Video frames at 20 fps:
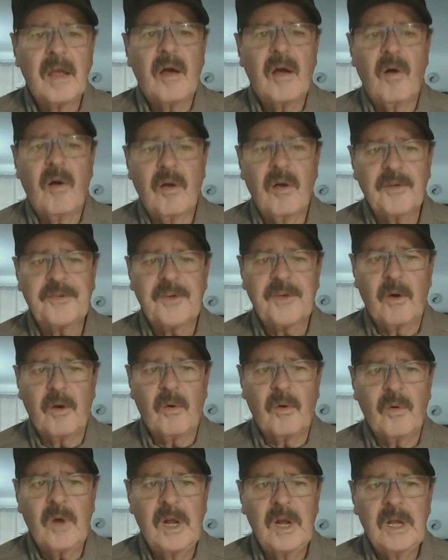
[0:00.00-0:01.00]

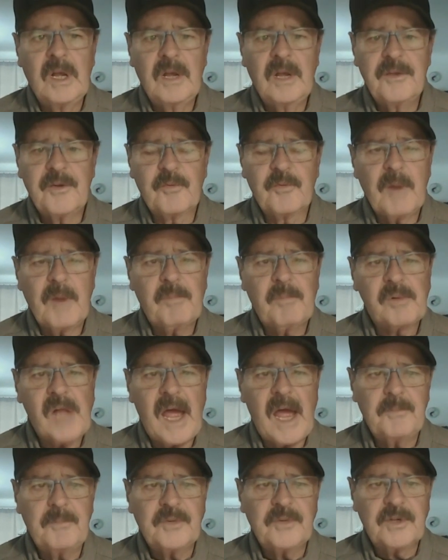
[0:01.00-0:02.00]
Also, the
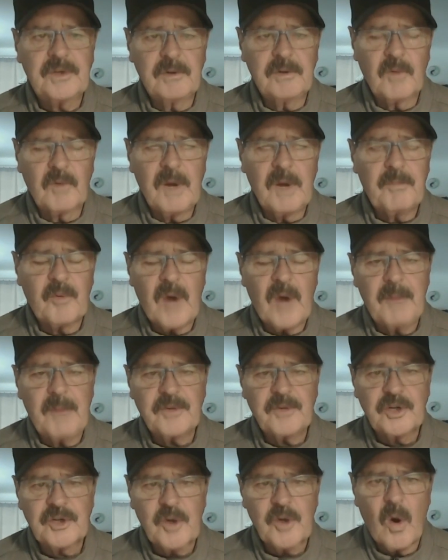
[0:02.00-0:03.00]
riprap
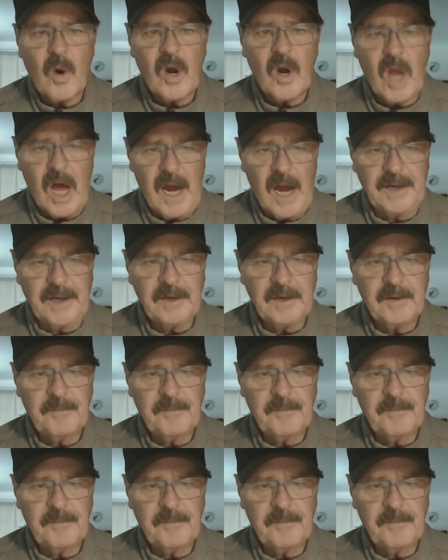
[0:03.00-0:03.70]
shoreline